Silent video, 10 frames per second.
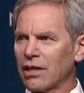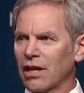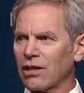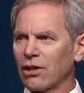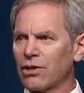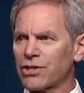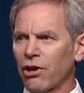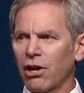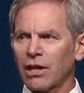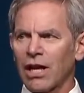and close the
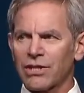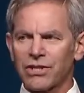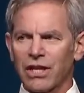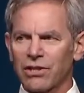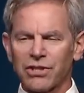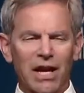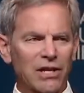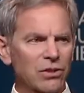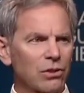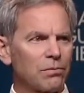online sales
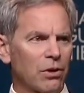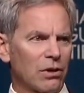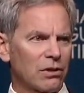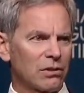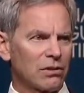tax loophole.